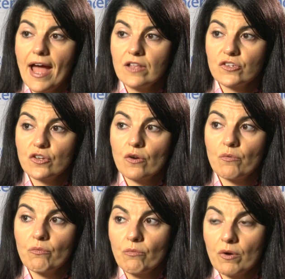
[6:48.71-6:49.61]
And
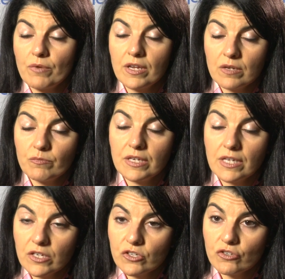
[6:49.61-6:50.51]
so what we can
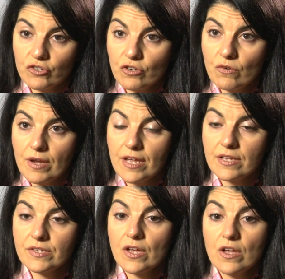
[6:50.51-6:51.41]
begin to do
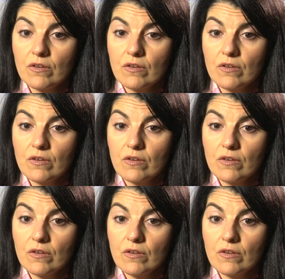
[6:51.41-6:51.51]
is